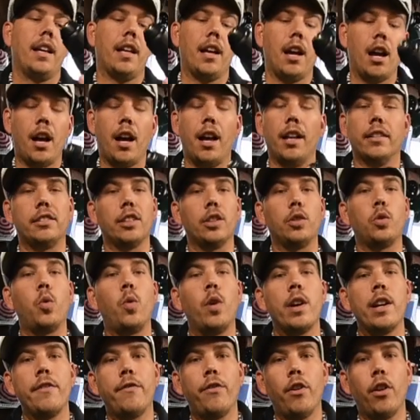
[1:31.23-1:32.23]
Uh, it's a
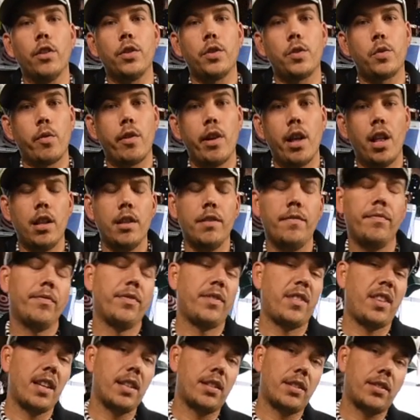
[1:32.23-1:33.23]
twenty volt drill.
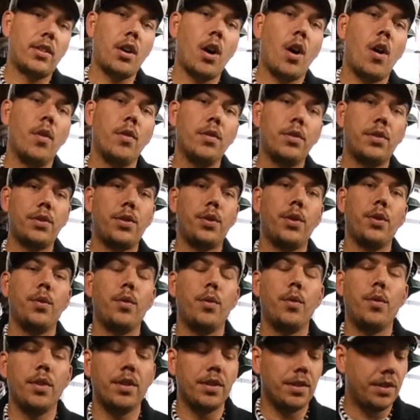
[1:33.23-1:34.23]
This goes
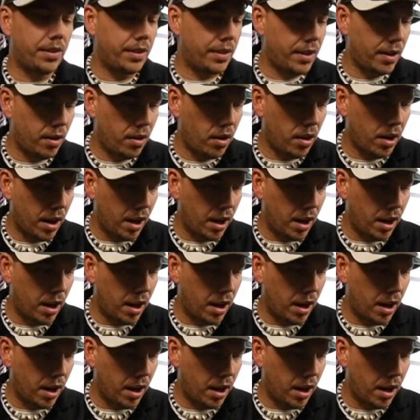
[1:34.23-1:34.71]
to zero,